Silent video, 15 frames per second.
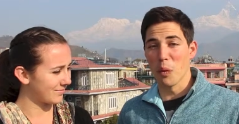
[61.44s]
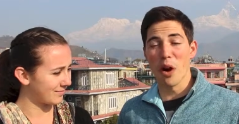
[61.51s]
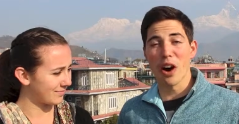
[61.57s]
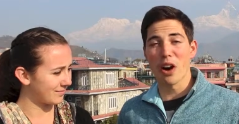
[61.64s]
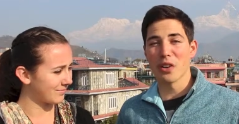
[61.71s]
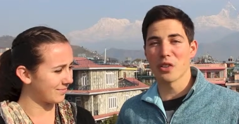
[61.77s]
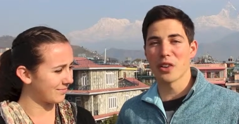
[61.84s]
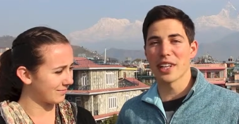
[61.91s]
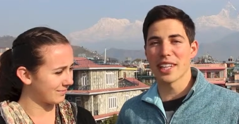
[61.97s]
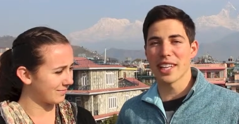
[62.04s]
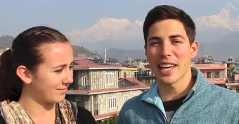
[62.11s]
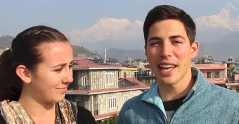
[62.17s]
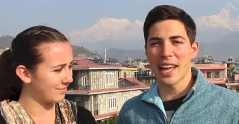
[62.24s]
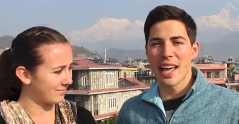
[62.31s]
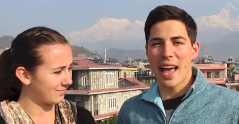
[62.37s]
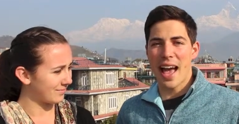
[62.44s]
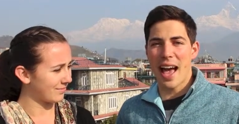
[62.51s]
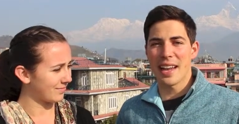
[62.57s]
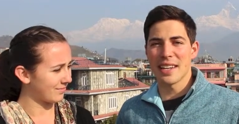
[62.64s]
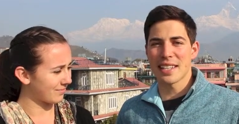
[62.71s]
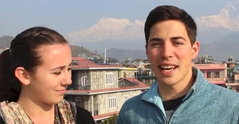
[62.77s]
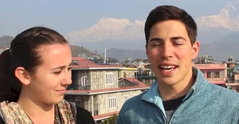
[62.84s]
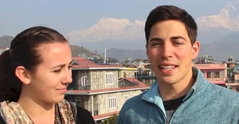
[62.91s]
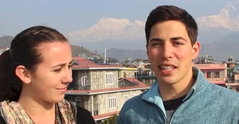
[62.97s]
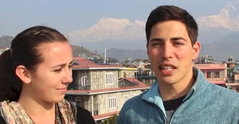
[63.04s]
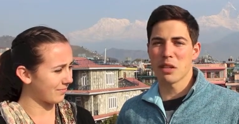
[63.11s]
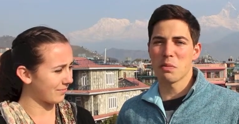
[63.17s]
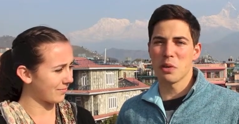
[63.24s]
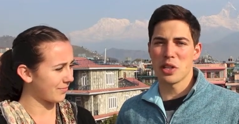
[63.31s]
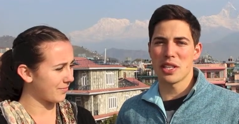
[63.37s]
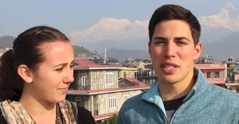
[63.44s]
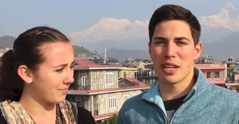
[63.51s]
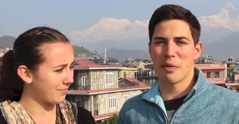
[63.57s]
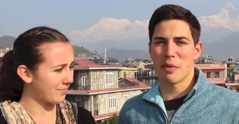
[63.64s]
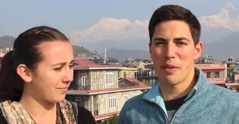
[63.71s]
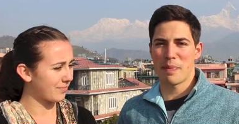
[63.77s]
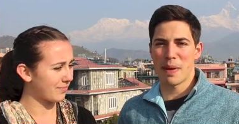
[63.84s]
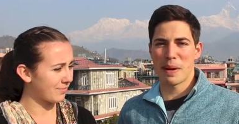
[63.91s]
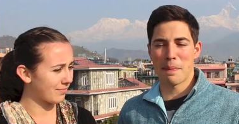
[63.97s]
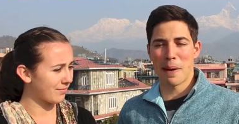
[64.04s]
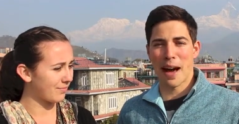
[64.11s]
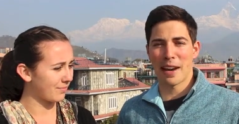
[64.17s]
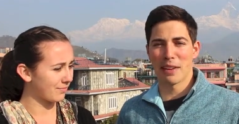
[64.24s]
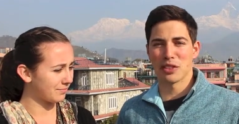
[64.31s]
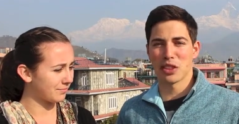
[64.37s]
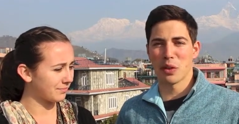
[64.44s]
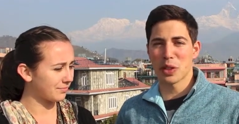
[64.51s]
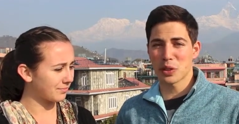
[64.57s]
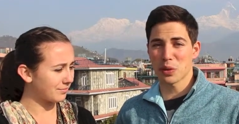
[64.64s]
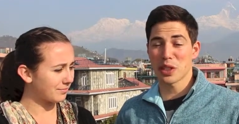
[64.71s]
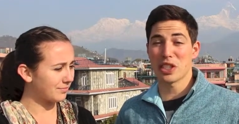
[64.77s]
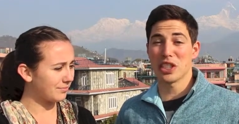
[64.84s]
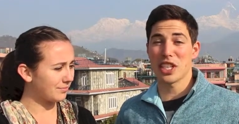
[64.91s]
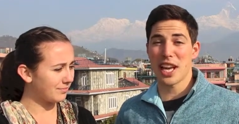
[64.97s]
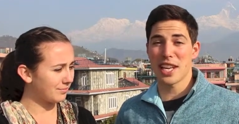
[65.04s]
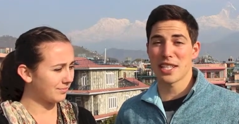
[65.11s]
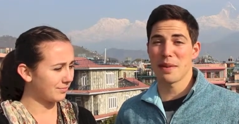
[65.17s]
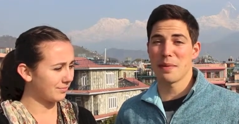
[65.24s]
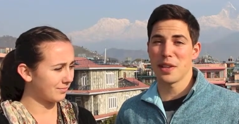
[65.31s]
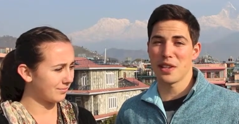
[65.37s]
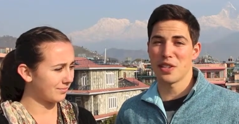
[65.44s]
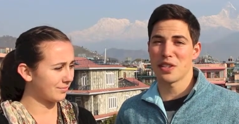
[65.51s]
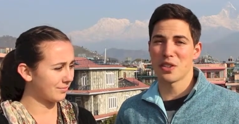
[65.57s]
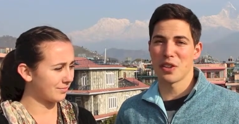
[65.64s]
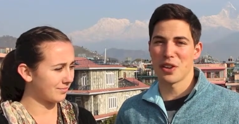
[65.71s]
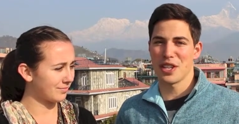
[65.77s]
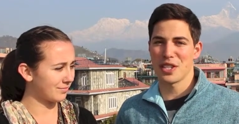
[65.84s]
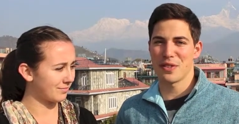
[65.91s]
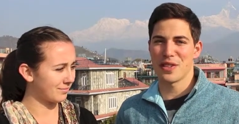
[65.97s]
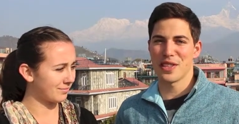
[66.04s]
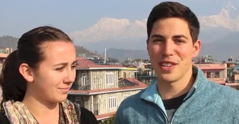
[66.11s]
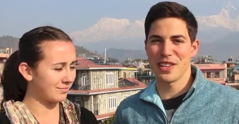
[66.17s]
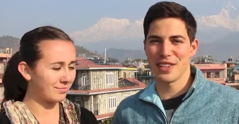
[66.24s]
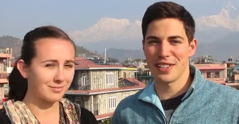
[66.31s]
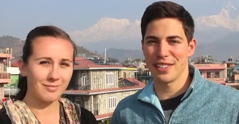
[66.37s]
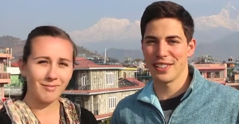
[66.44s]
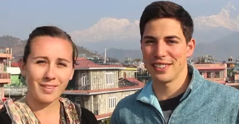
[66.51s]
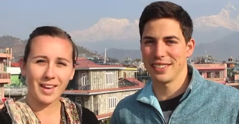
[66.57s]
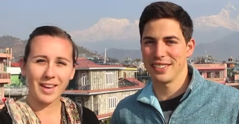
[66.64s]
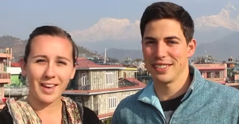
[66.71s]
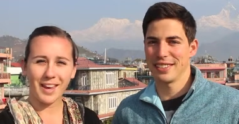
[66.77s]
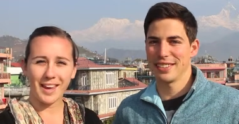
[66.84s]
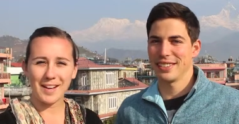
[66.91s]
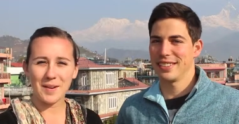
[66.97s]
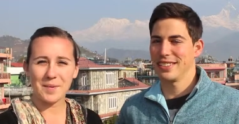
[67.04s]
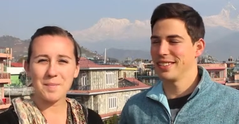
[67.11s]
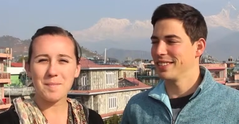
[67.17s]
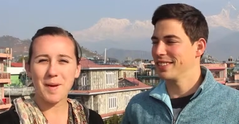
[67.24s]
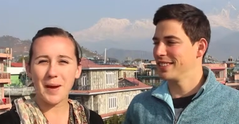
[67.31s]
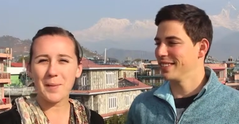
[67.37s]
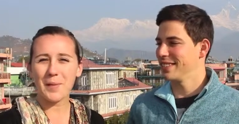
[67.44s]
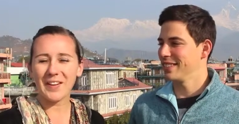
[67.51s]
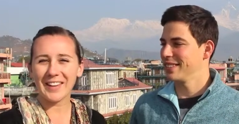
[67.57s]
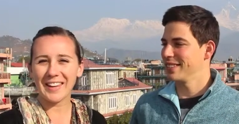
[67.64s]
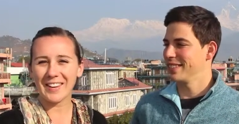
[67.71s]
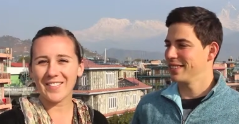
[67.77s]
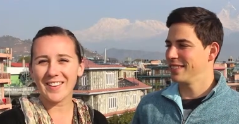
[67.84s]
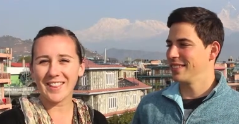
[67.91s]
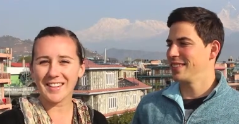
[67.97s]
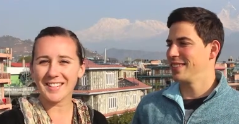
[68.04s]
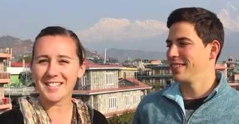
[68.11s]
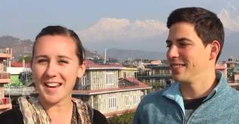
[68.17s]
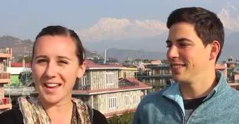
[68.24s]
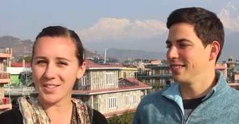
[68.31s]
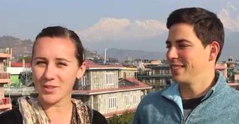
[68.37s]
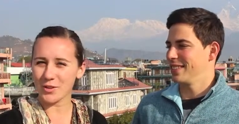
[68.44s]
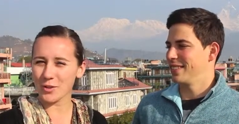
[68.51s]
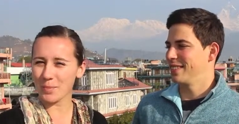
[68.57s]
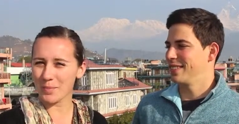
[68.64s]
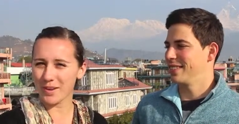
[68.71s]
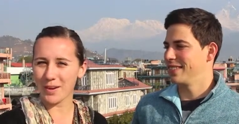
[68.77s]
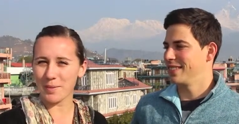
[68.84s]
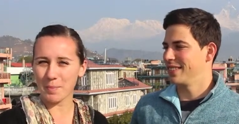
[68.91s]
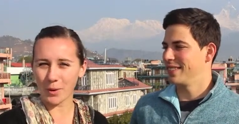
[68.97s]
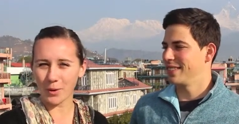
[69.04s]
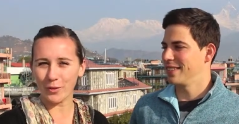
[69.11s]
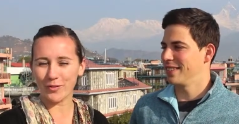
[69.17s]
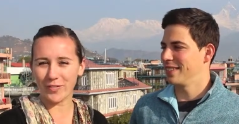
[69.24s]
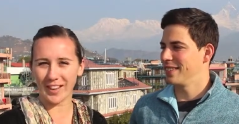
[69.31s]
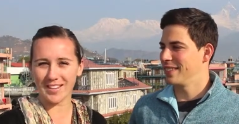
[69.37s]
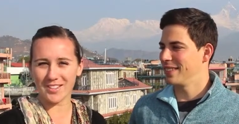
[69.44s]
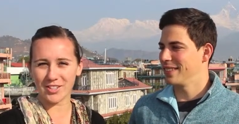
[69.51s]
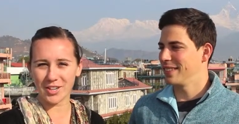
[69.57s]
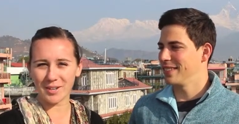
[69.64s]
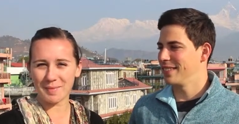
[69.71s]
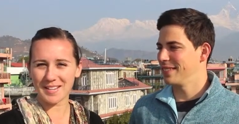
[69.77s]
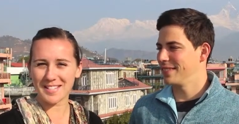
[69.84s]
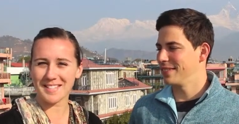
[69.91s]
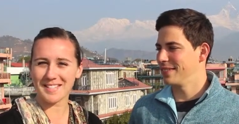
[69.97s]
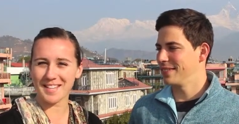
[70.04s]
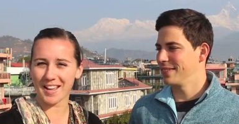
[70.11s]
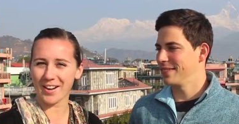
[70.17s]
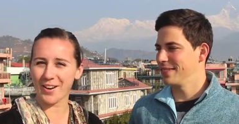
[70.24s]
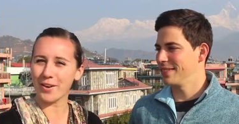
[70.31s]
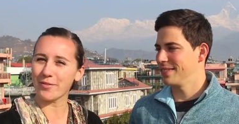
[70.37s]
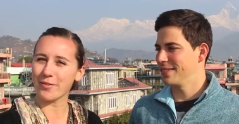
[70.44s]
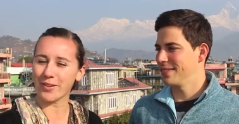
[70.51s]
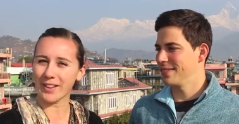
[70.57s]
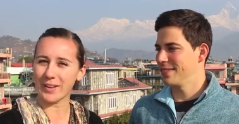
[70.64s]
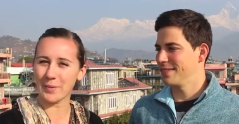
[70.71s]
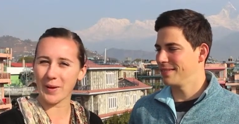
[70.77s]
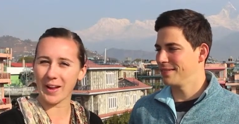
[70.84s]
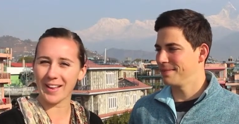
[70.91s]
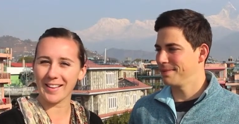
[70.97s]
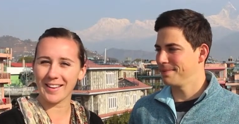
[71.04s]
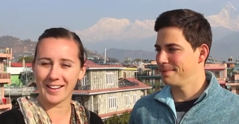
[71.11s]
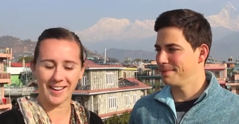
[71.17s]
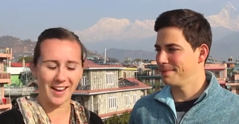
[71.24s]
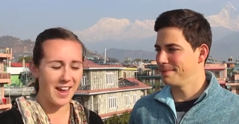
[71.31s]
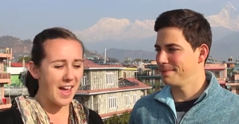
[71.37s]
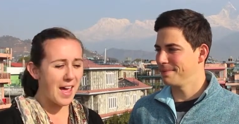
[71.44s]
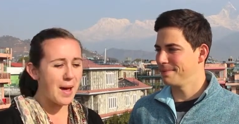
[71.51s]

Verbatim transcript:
Speaker 1: the world, really, and uh, in the communities that we've been a part of. So we just wanted to share some of those stories with you.
Speaker 2: And um, my work here with International Nepal Fellowship has started off really well, and